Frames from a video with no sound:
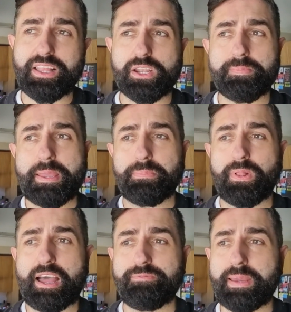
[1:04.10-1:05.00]
a lot of
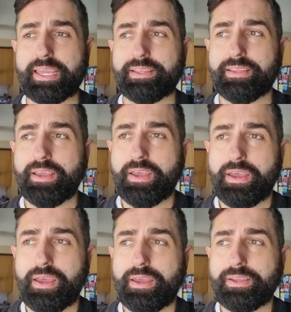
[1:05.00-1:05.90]
people have been,
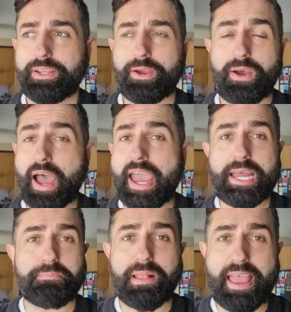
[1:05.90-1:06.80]
I
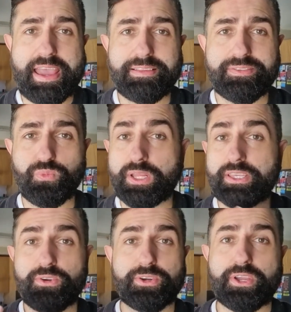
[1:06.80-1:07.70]
had plans 1
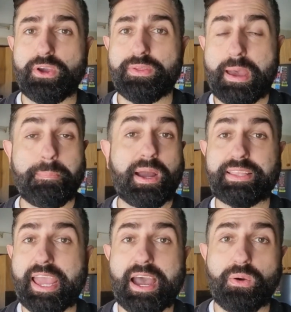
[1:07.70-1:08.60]
year ago that by
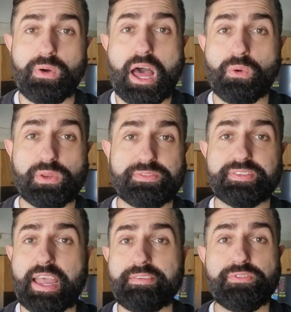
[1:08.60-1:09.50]
now I would have
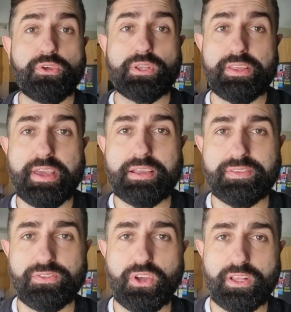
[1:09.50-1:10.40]
saved
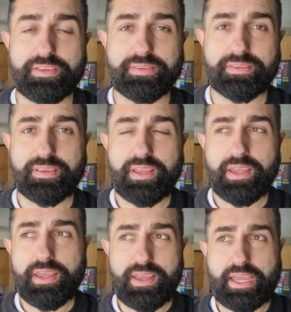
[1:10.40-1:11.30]
$30,000.
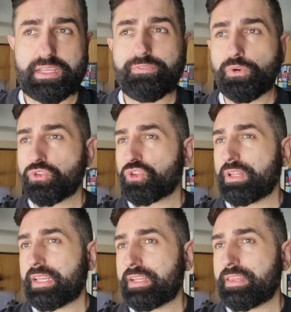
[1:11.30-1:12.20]
And
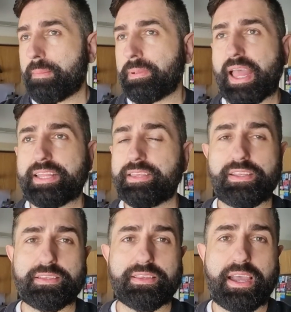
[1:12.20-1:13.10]
unfortunately, that plan
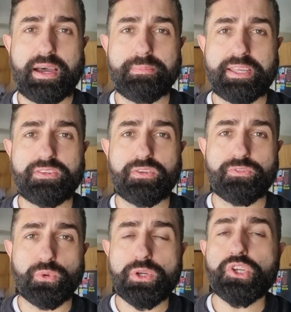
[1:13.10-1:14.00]
didn't come into
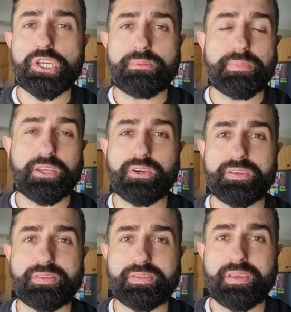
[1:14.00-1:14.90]
fruition
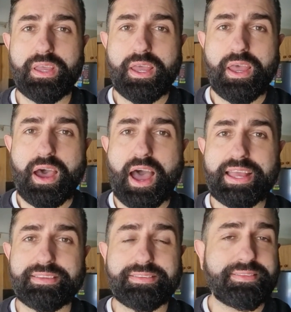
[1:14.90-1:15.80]
because
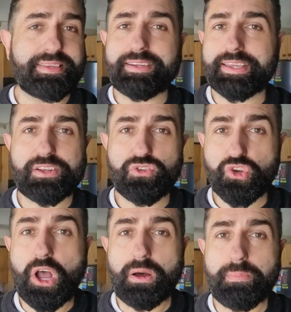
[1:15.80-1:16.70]
I didn't get a
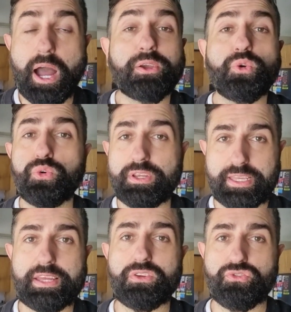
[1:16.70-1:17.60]
job. I
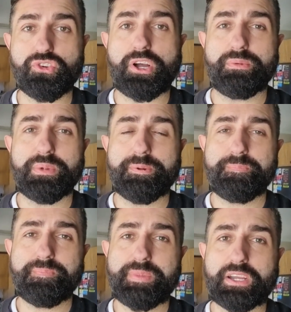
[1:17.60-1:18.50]
couldn't get a job.
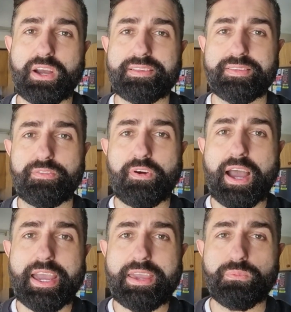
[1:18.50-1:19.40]
Now, guys, if
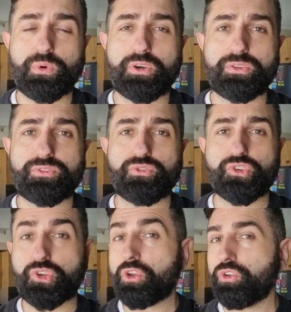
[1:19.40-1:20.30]
I were to
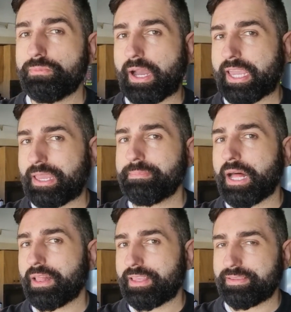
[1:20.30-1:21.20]
show you my
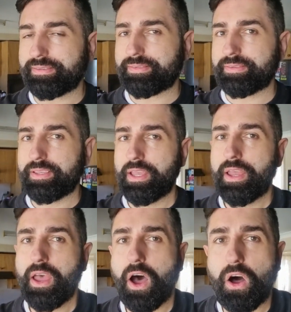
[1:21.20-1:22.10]
email list
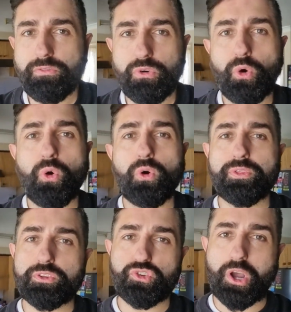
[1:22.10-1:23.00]
of all
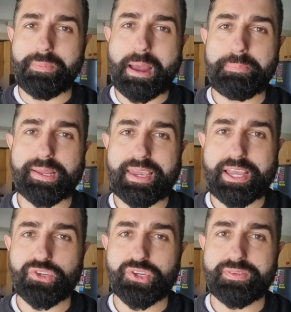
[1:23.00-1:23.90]
the job
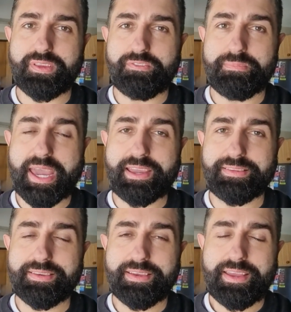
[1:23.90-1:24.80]
applications I've
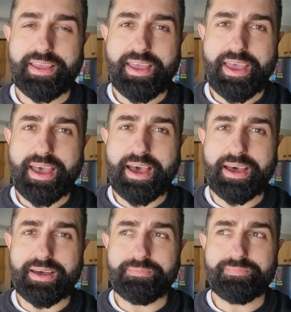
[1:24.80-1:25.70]
made,
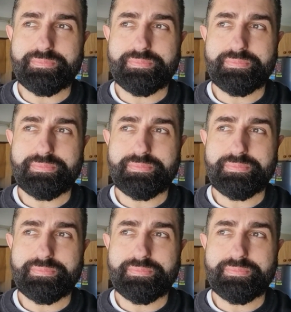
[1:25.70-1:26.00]
about